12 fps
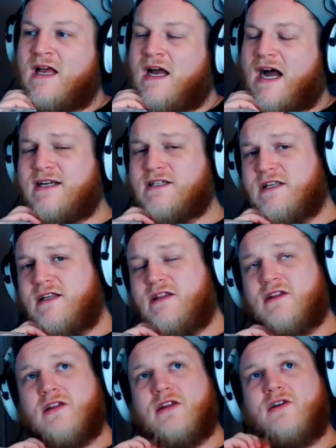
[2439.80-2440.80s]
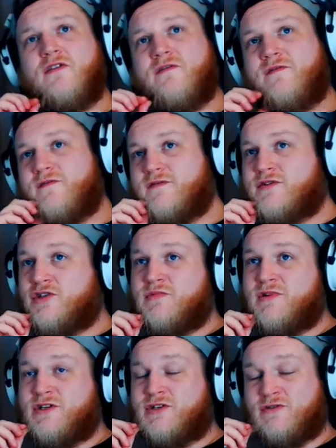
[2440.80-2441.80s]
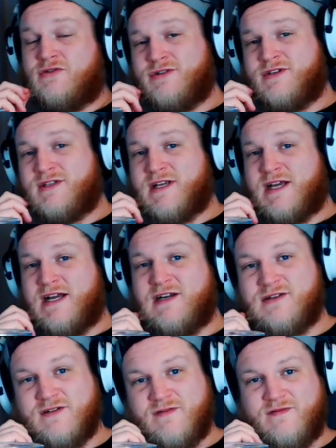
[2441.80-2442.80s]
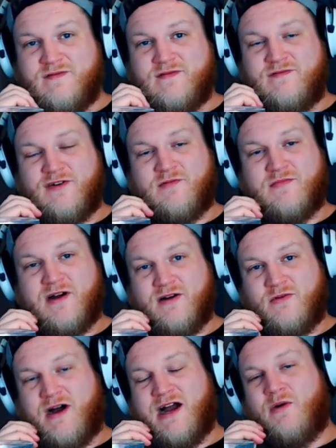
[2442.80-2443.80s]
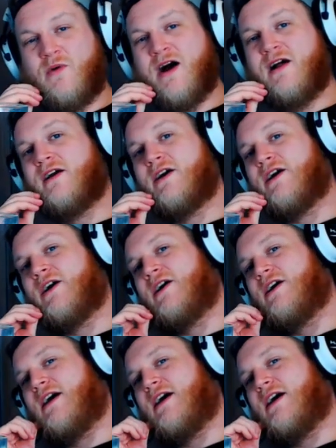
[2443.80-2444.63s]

I actually love some of the Dungeon Saga stuff from quite a while ago.